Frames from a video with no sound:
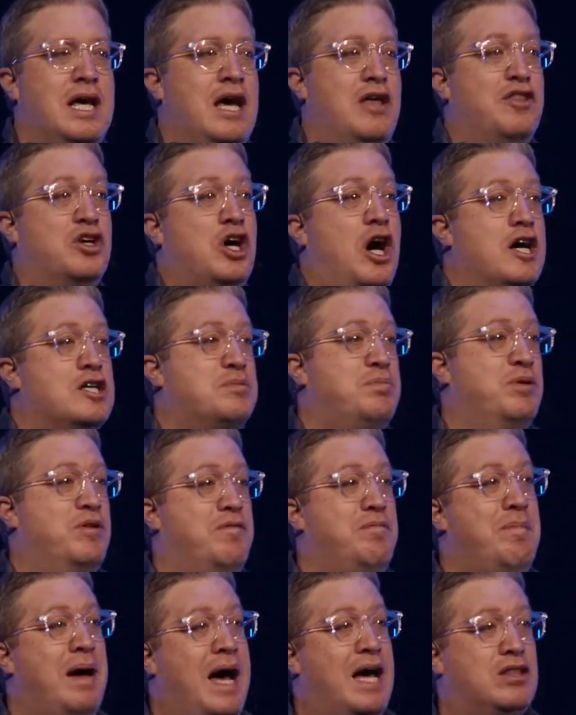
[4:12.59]
In the gospel
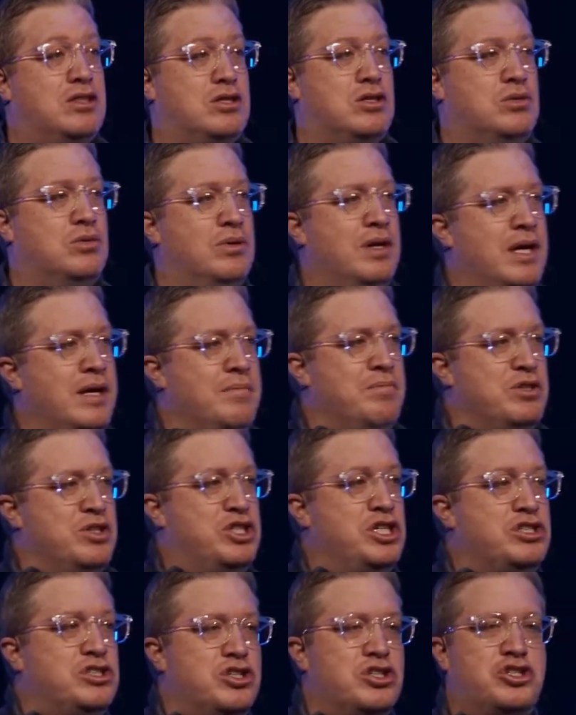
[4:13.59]
of Matthew,
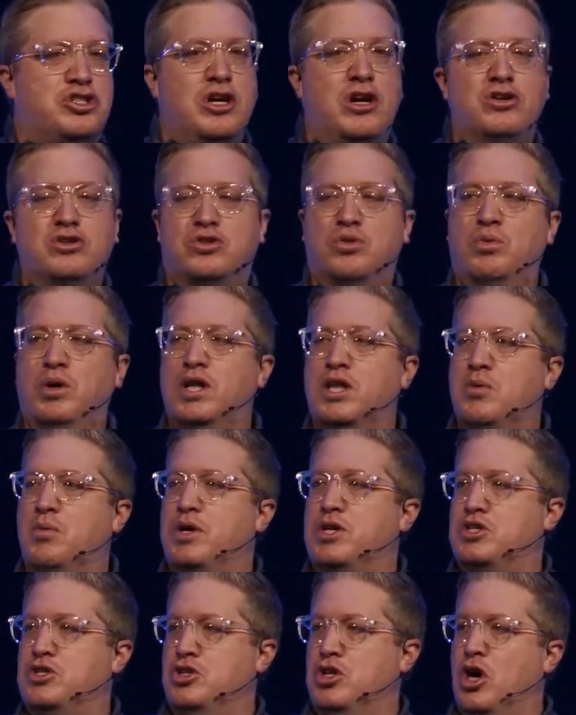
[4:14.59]
Jesus shares really
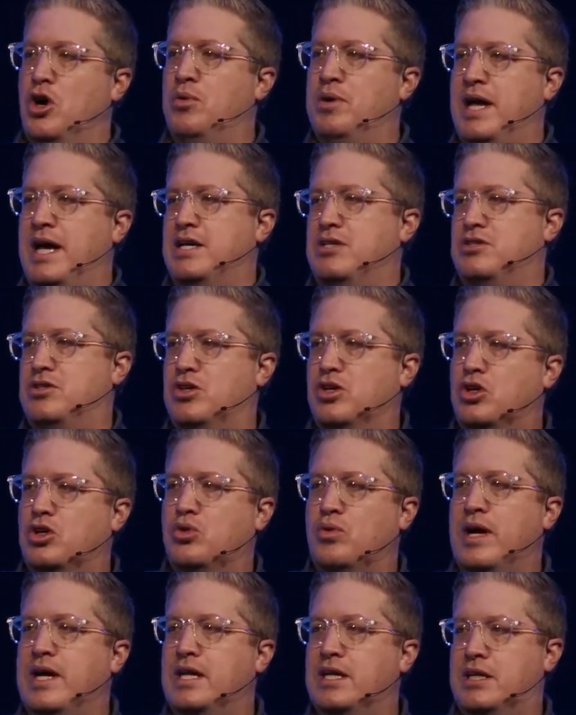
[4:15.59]
what is known as the
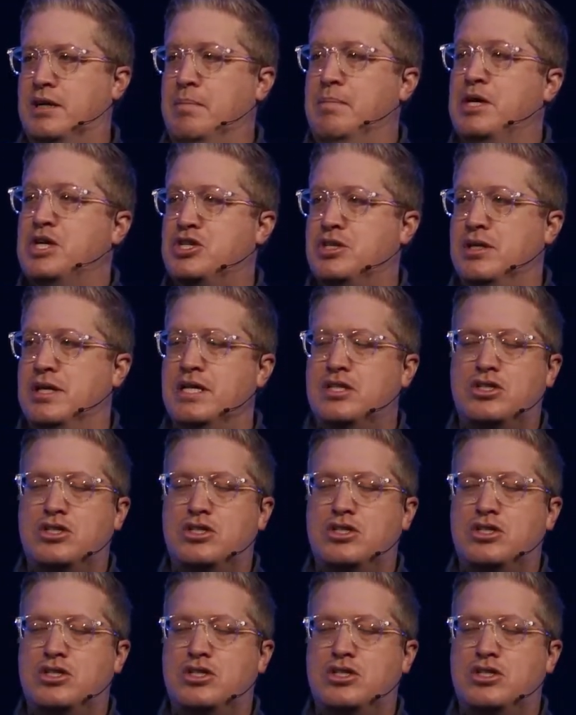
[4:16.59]
Great Commission.